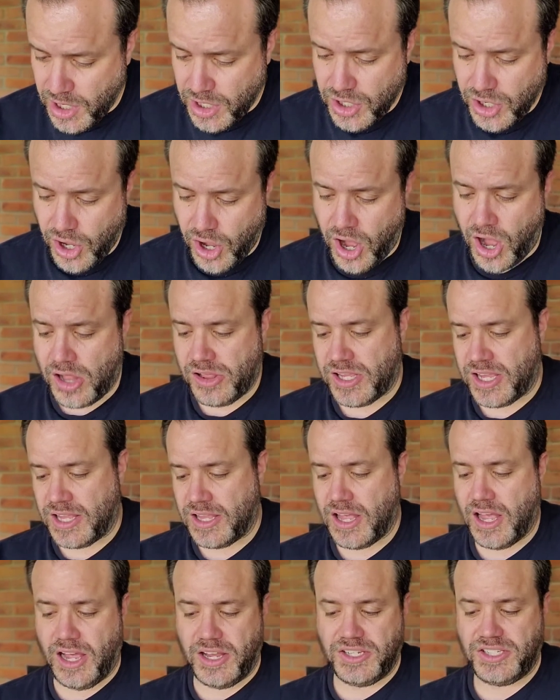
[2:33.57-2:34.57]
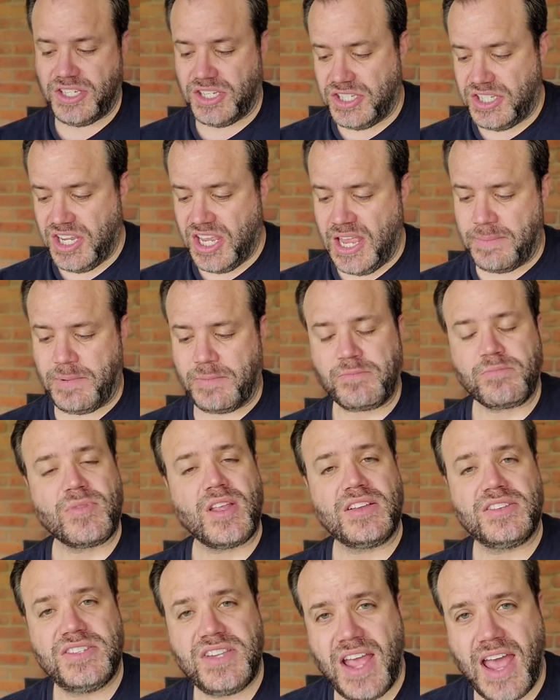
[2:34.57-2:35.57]
calling unto deep
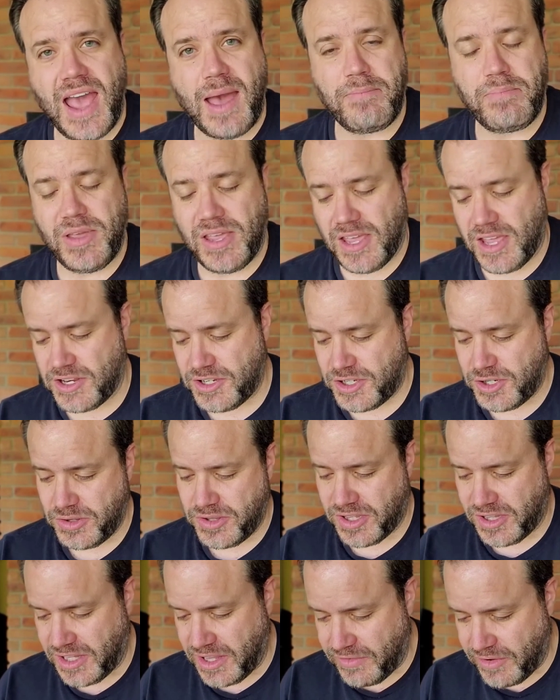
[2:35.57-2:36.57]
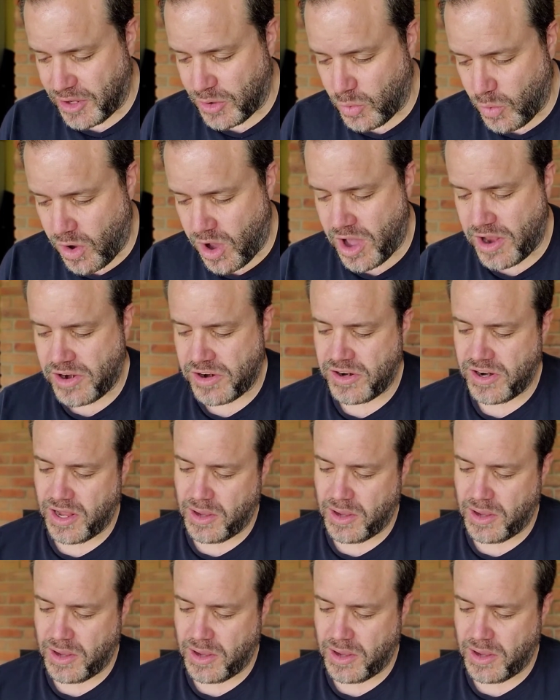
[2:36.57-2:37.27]
tapping into the living water,